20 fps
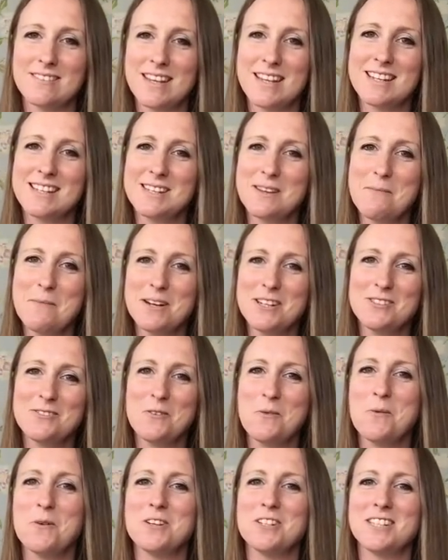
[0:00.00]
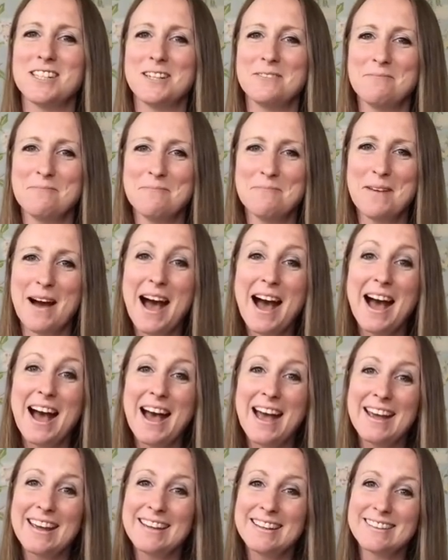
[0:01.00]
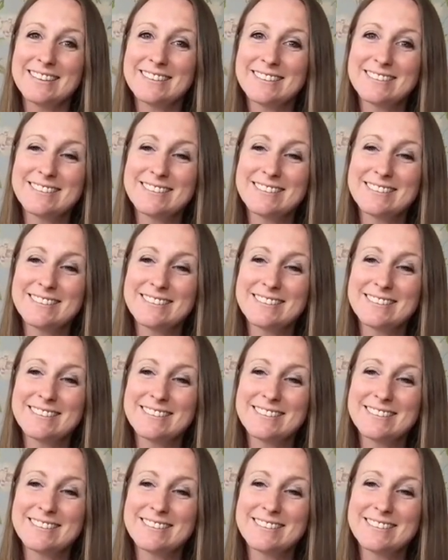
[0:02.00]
Thanks so much for watching. Bye.